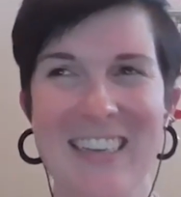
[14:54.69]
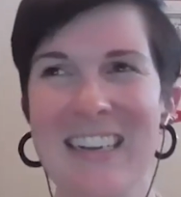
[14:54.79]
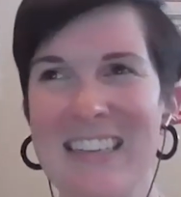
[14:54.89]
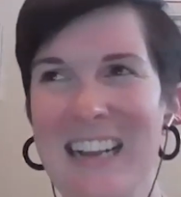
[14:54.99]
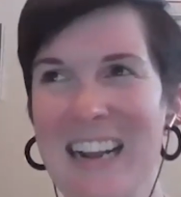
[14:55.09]

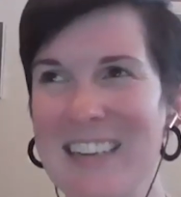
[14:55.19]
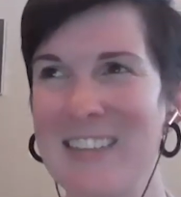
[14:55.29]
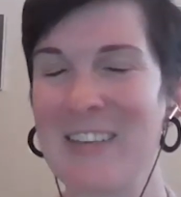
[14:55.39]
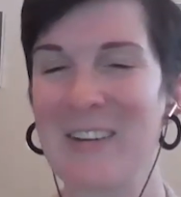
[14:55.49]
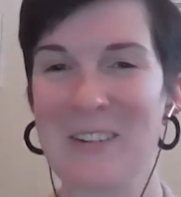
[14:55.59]
Yeah,
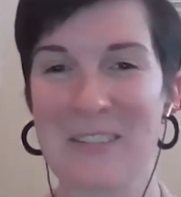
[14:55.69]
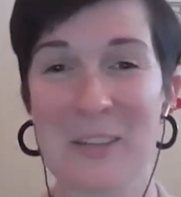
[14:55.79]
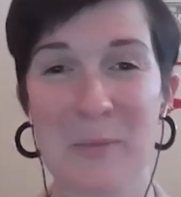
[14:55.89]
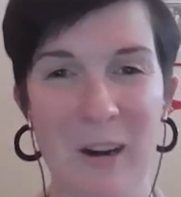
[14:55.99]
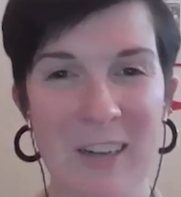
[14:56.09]
so
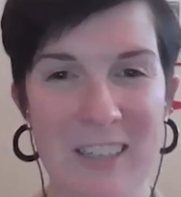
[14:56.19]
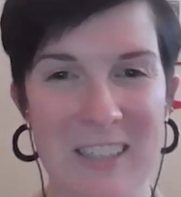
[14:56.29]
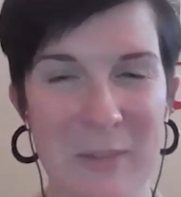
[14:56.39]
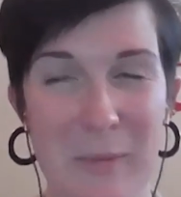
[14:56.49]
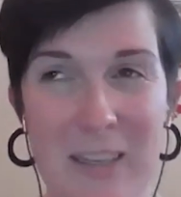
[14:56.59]
this project
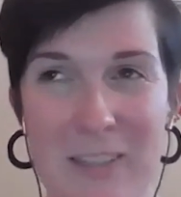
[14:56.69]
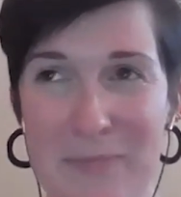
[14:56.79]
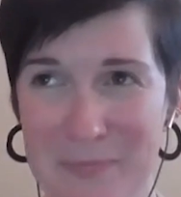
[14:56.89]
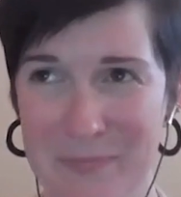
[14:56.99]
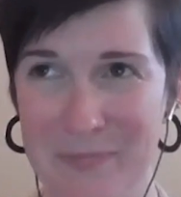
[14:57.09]
has been